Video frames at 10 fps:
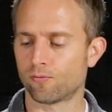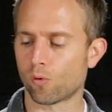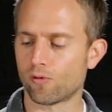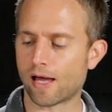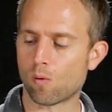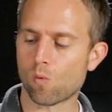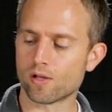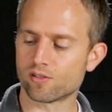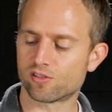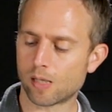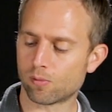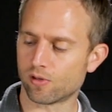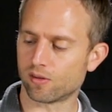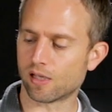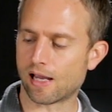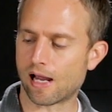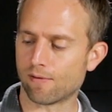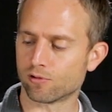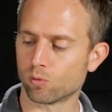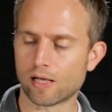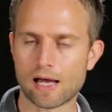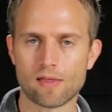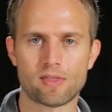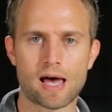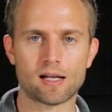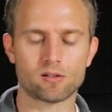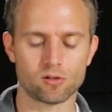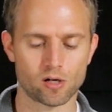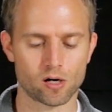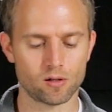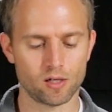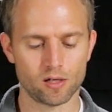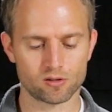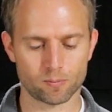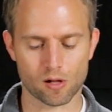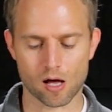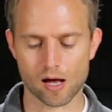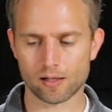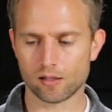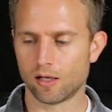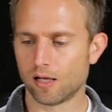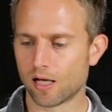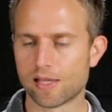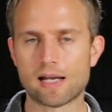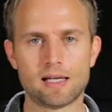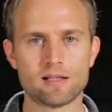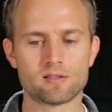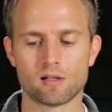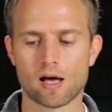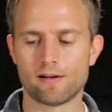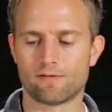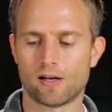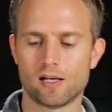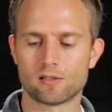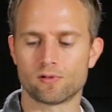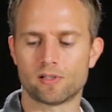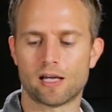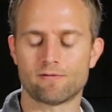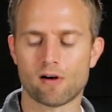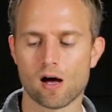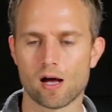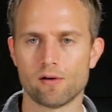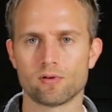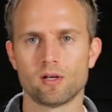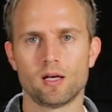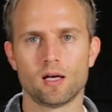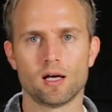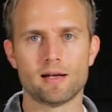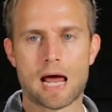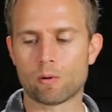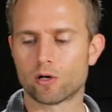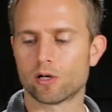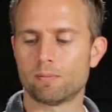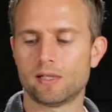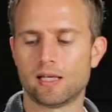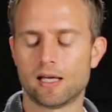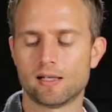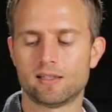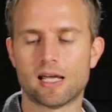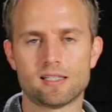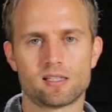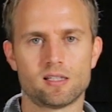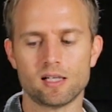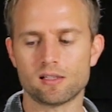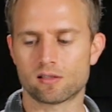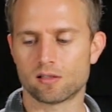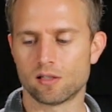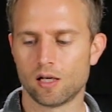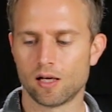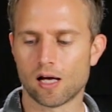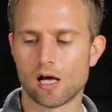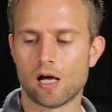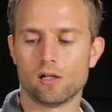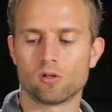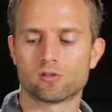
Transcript: for that 1 saber that they have. So we add that to their supply, and that ends the night phase for day 5. Now we're going to begin day 6. It